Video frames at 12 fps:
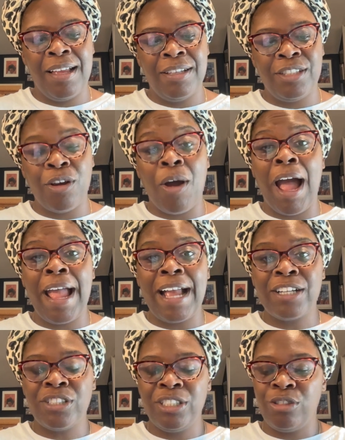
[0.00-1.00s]
So I
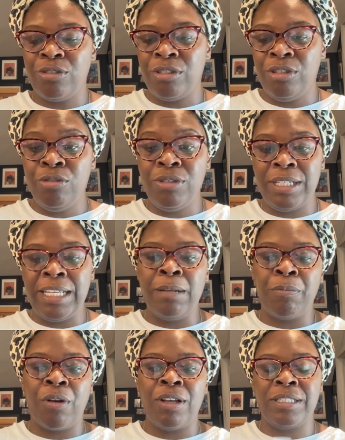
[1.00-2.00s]
actually use the
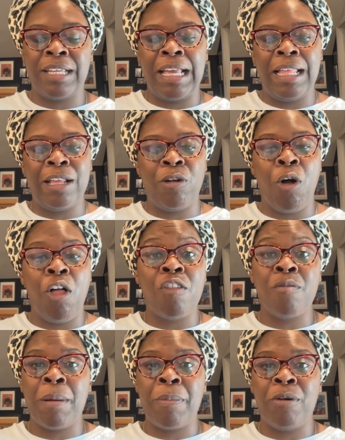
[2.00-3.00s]
Edinburgh scale at all
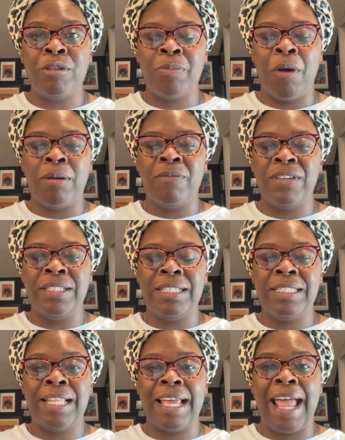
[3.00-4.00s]
of my postpartum
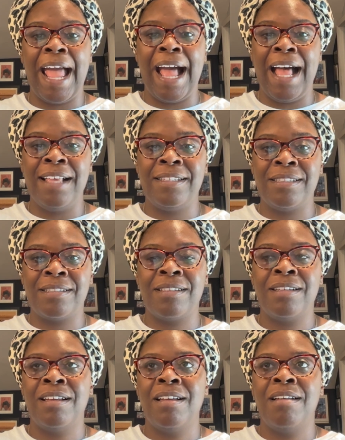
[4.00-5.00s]
visits, and I ask
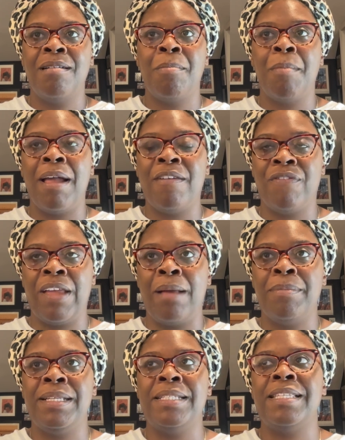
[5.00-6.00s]
my
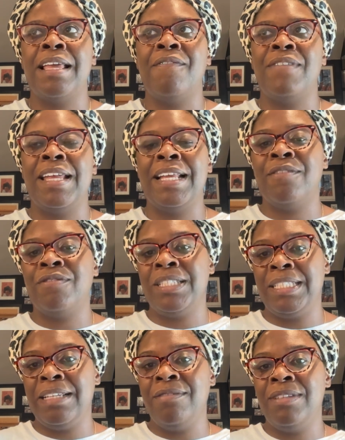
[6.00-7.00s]
families if they had
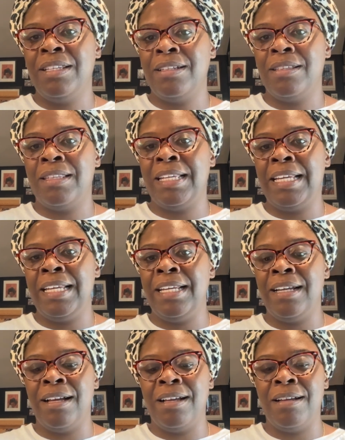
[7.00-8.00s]
received
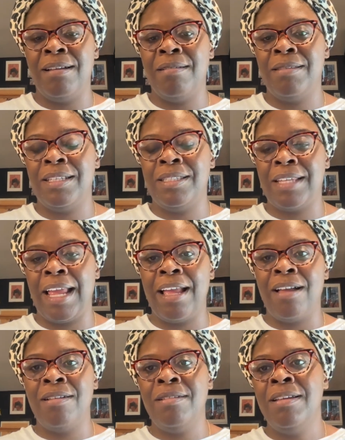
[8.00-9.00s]
the
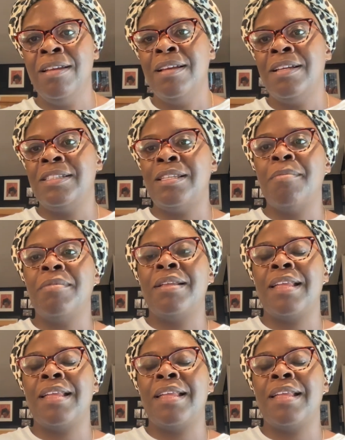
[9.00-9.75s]
scale, some